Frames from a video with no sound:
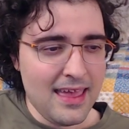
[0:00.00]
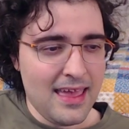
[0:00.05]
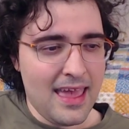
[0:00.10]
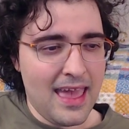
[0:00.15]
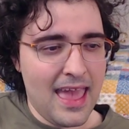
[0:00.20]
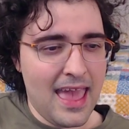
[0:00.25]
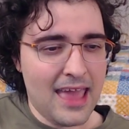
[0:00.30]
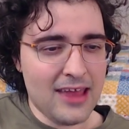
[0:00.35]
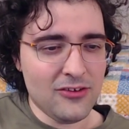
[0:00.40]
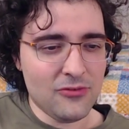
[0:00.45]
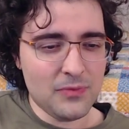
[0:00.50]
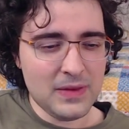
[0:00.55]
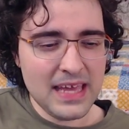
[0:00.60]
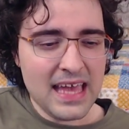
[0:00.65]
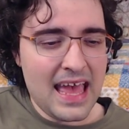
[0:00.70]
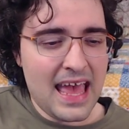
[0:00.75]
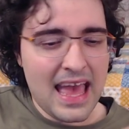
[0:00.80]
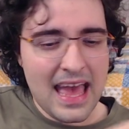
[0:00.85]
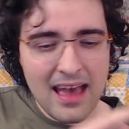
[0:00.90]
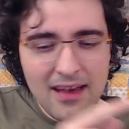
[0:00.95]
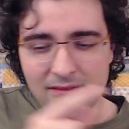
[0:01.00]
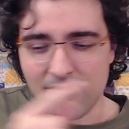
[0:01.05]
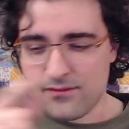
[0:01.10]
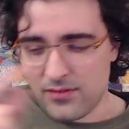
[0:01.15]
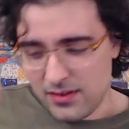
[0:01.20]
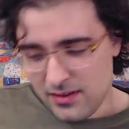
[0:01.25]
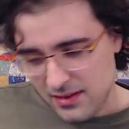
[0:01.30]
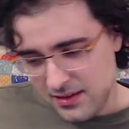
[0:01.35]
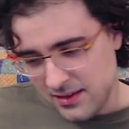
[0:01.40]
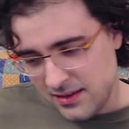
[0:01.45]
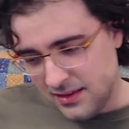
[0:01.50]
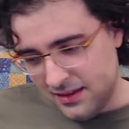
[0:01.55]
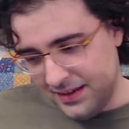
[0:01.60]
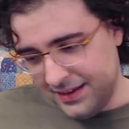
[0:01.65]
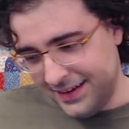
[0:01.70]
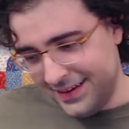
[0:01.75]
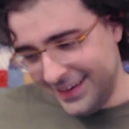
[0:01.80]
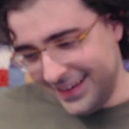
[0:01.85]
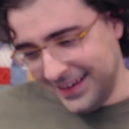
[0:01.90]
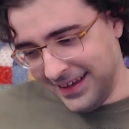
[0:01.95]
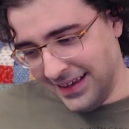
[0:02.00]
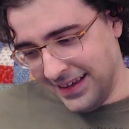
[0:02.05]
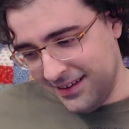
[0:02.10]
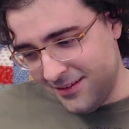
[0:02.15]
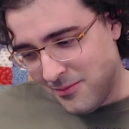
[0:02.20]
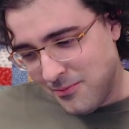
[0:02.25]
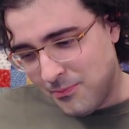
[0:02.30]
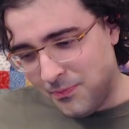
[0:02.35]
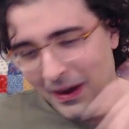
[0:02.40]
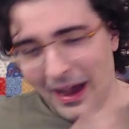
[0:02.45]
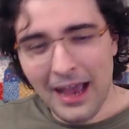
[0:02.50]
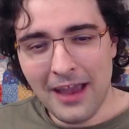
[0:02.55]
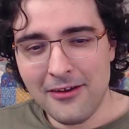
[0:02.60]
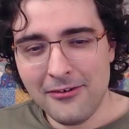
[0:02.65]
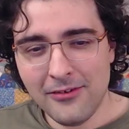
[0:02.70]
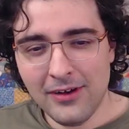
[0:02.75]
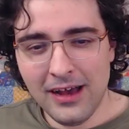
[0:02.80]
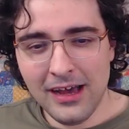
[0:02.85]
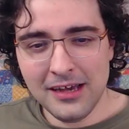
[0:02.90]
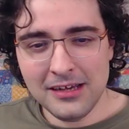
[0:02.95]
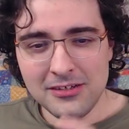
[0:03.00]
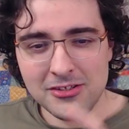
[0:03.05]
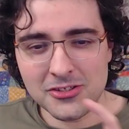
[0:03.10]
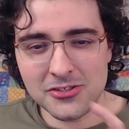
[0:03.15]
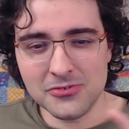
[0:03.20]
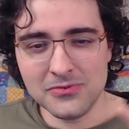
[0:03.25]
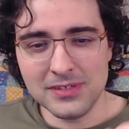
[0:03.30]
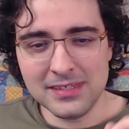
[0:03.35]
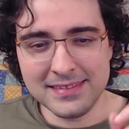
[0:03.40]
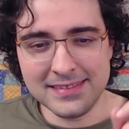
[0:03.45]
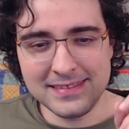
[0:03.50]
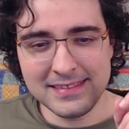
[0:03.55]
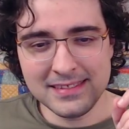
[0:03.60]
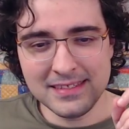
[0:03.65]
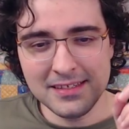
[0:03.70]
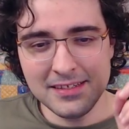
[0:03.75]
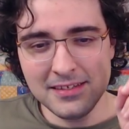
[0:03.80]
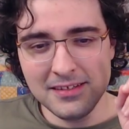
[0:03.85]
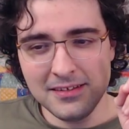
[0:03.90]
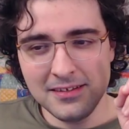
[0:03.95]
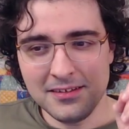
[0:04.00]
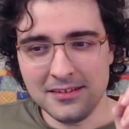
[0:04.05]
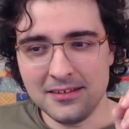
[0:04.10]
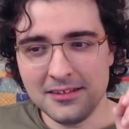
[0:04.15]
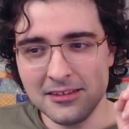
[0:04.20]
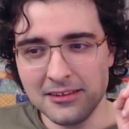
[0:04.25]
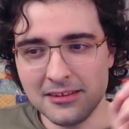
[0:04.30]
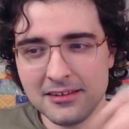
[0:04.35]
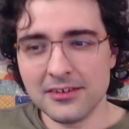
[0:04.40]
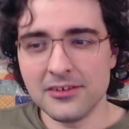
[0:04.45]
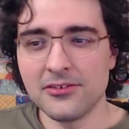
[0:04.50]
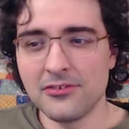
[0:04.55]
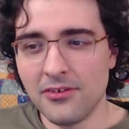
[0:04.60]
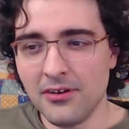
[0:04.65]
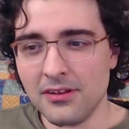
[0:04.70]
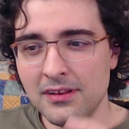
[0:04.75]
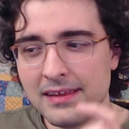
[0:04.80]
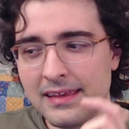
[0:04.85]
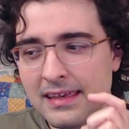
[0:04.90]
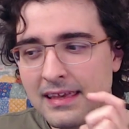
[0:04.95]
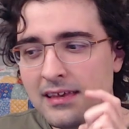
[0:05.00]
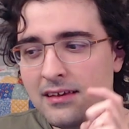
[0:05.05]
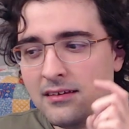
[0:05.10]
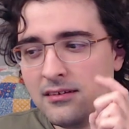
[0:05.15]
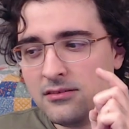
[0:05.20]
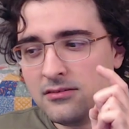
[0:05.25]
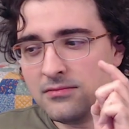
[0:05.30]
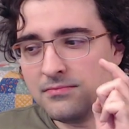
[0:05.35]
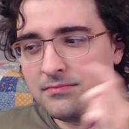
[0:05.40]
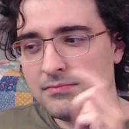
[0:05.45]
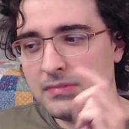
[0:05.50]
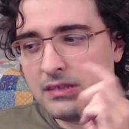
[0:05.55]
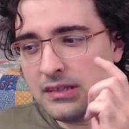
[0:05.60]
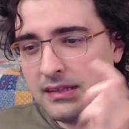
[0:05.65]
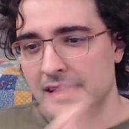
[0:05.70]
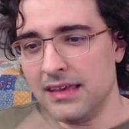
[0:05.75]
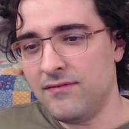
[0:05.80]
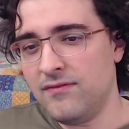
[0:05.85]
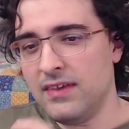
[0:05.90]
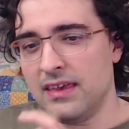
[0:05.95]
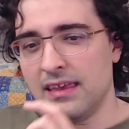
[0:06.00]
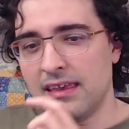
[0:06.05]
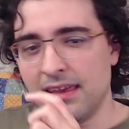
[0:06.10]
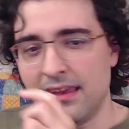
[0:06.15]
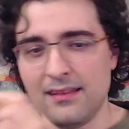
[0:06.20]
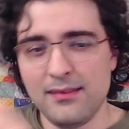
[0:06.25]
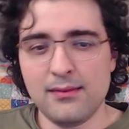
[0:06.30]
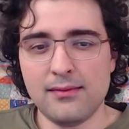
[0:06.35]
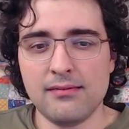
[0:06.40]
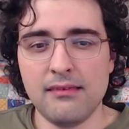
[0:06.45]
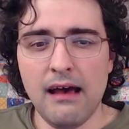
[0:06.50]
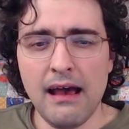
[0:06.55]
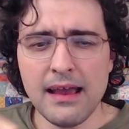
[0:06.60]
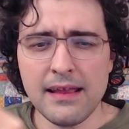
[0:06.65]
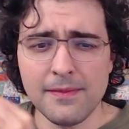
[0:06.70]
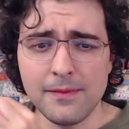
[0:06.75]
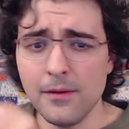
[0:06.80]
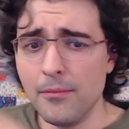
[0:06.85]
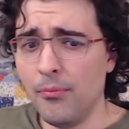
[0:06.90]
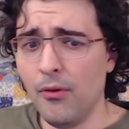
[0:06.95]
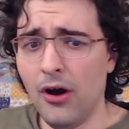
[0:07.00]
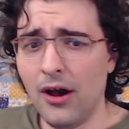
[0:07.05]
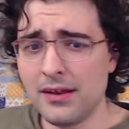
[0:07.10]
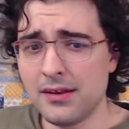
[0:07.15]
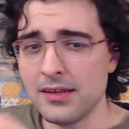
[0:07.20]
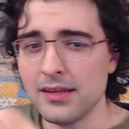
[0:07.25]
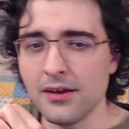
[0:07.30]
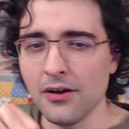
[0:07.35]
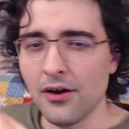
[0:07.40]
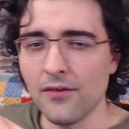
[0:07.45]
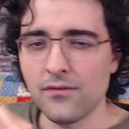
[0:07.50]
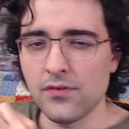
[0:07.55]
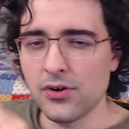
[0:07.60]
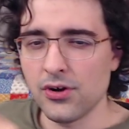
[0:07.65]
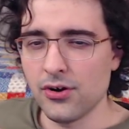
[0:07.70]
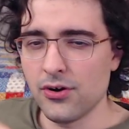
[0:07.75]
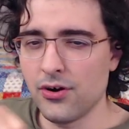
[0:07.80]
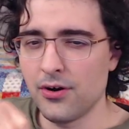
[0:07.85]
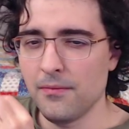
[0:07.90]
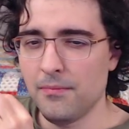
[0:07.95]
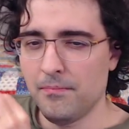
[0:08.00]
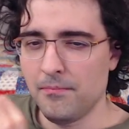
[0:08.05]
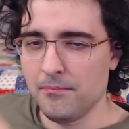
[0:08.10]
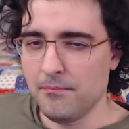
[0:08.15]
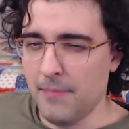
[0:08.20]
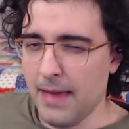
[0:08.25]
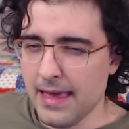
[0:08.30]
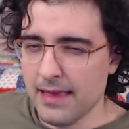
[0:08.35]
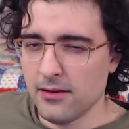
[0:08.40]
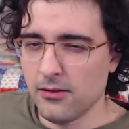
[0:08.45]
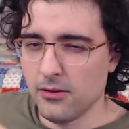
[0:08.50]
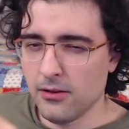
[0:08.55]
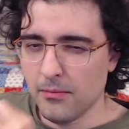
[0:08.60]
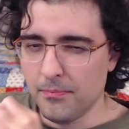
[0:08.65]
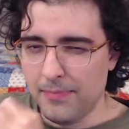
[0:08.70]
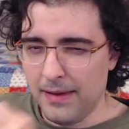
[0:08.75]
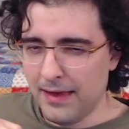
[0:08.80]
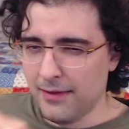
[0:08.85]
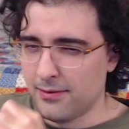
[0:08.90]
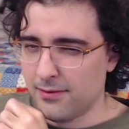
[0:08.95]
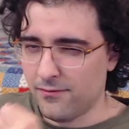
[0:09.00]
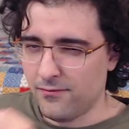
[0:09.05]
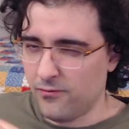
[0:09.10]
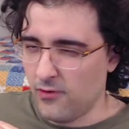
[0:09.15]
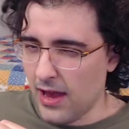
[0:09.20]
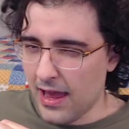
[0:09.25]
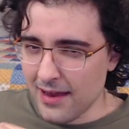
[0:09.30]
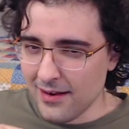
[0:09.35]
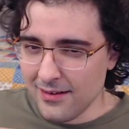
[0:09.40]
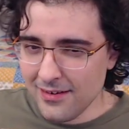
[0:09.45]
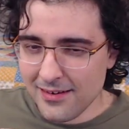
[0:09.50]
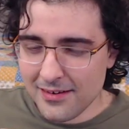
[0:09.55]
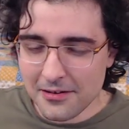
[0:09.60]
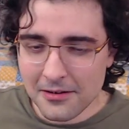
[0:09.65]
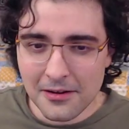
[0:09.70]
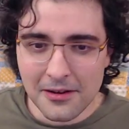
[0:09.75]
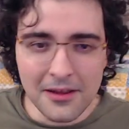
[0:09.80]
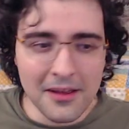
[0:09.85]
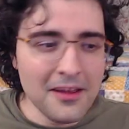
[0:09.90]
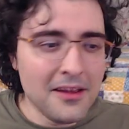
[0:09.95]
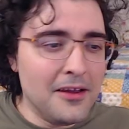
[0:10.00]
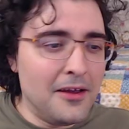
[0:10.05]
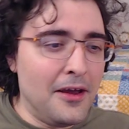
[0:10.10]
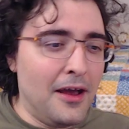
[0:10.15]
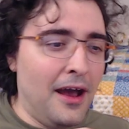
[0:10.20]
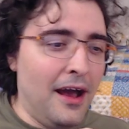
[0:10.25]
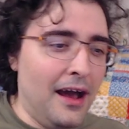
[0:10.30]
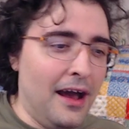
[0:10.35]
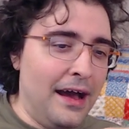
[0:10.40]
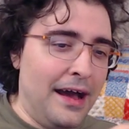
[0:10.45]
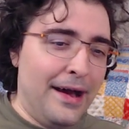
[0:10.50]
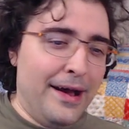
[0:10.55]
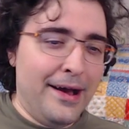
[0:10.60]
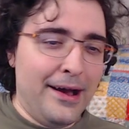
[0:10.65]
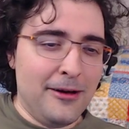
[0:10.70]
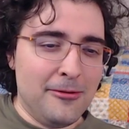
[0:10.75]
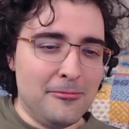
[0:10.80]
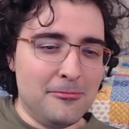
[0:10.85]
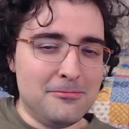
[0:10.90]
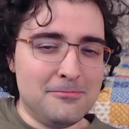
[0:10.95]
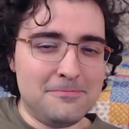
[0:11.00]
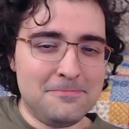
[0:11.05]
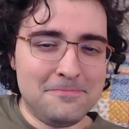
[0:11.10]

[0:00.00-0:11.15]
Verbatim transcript: and we have uh, Pyra, who is literally living inside the body of her male best friend. Um,